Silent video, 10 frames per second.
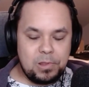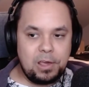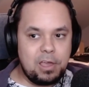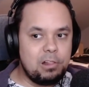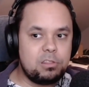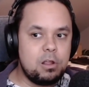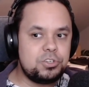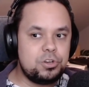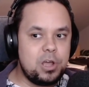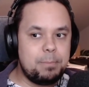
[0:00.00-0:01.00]
Like, healthcare
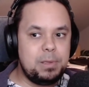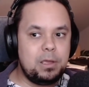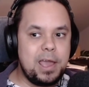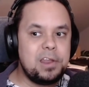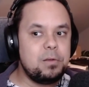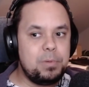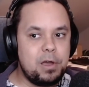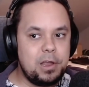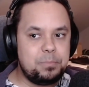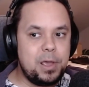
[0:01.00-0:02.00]
should not be gated
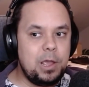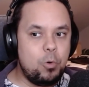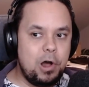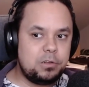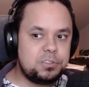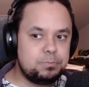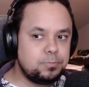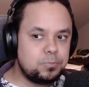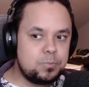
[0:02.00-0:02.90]
behind paywalls.